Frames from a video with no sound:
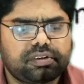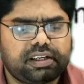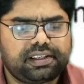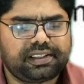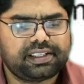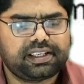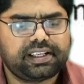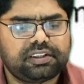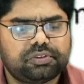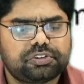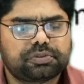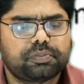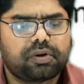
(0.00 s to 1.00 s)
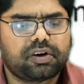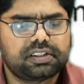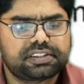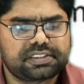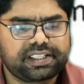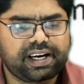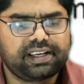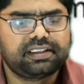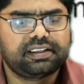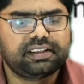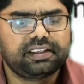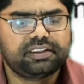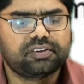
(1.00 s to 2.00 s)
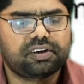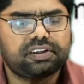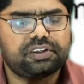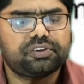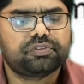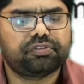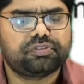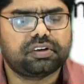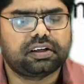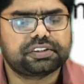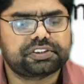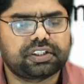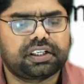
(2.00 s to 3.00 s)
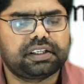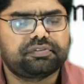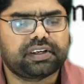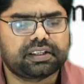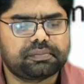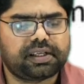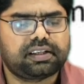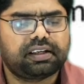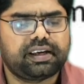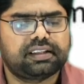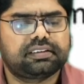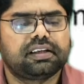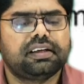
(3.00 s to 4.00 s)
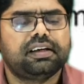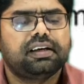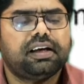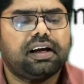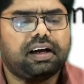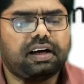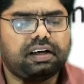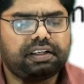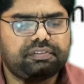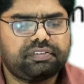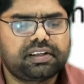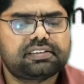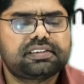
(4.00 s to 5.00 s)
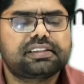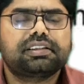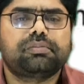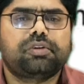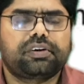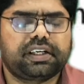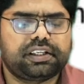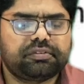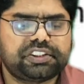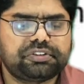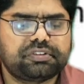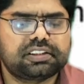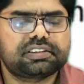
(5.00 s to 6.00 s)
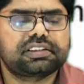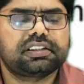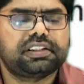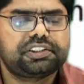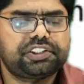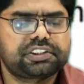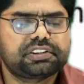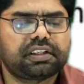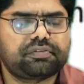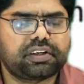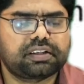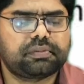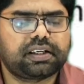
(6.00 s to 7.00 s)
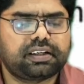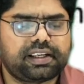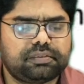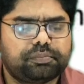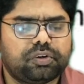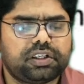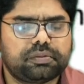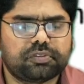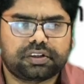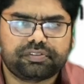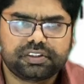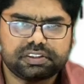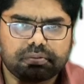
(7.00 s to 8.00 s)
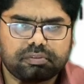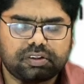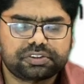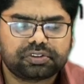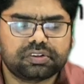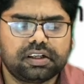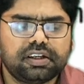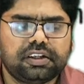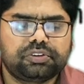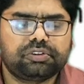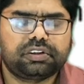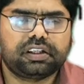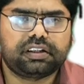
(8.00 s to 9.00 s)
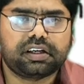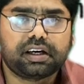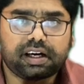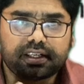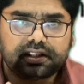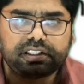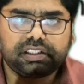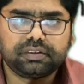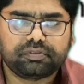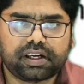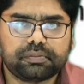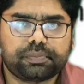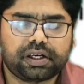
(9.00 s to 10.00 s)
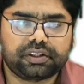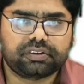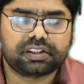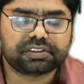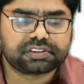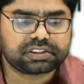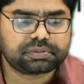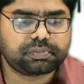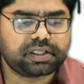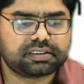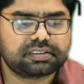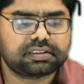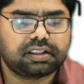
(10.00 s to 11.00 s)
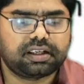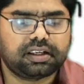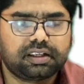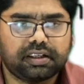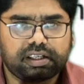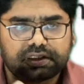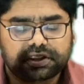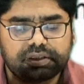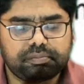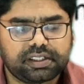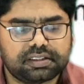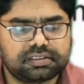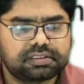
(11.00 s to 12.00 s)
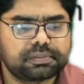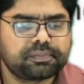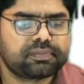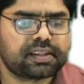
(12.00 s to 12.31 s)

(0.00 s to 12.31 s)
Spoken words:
to cut DNA into small strand in order to study fragment length, differences among individuals, restriction fragment length polymorphism also to identify particular suspects and criminals.